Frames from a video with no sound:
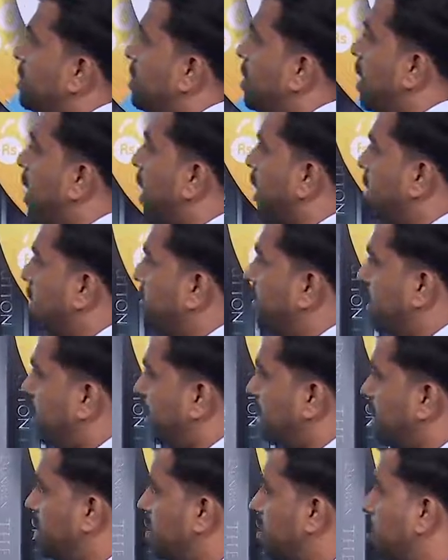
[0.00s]

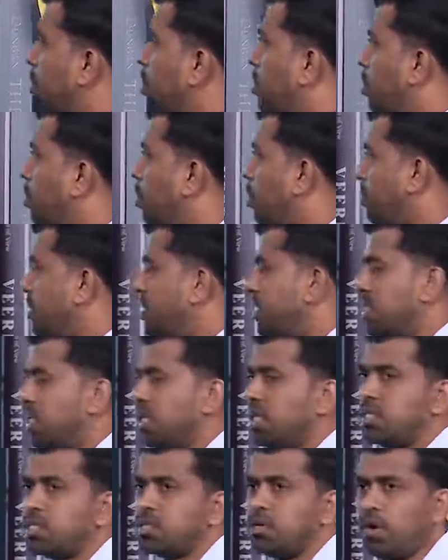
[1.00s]
activities
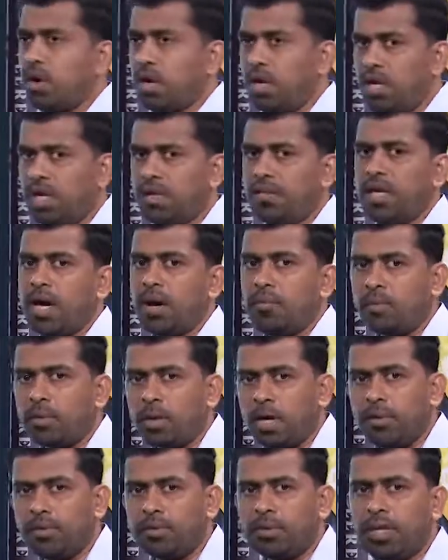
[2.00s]
overseas only, they
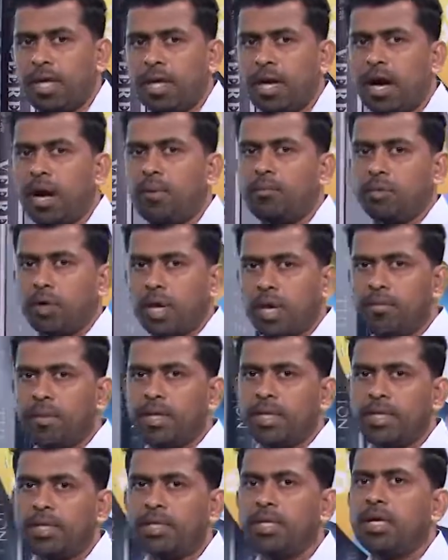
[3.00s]
are
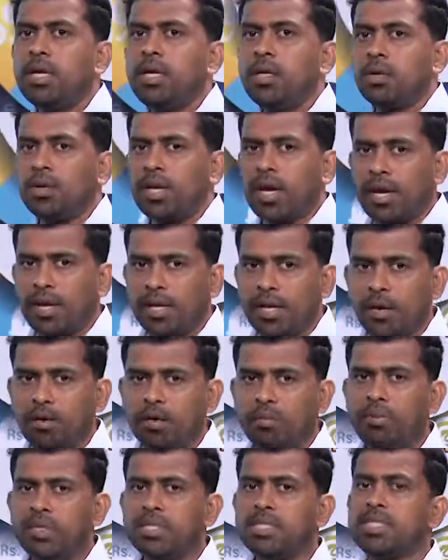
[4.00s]
prohibited to carry
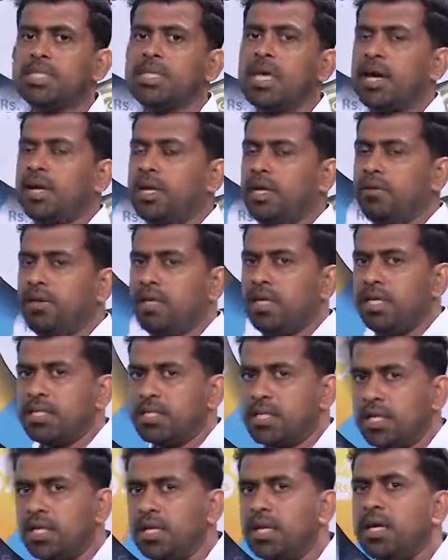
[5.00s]
out business activities
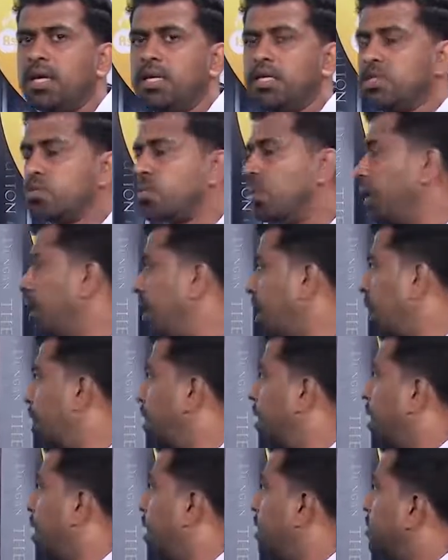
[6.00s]
in Sri
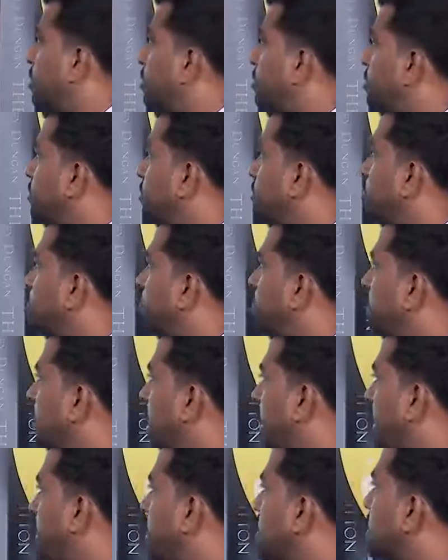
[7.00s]
Lanka.
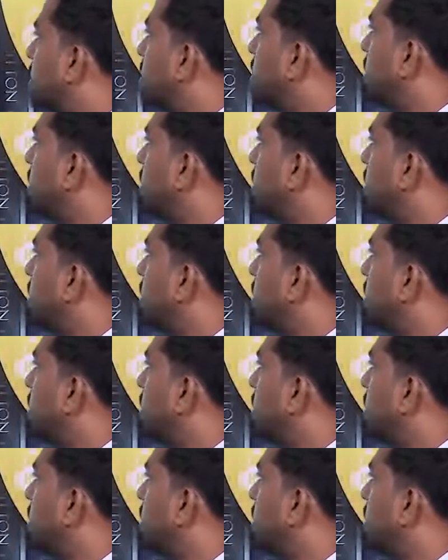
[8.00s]
That is